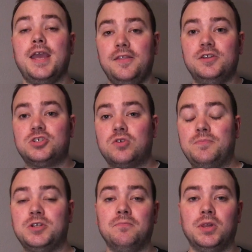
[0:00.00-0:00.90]
In the
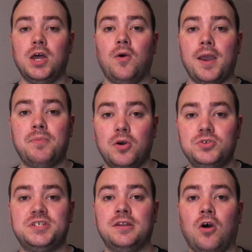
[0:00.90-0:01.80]
description below, I
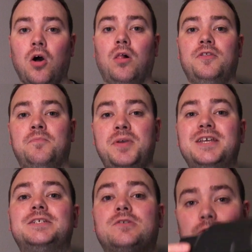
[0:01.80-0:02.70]
posted all the
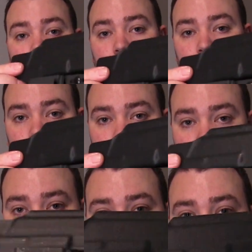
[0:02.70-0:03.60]
pistol models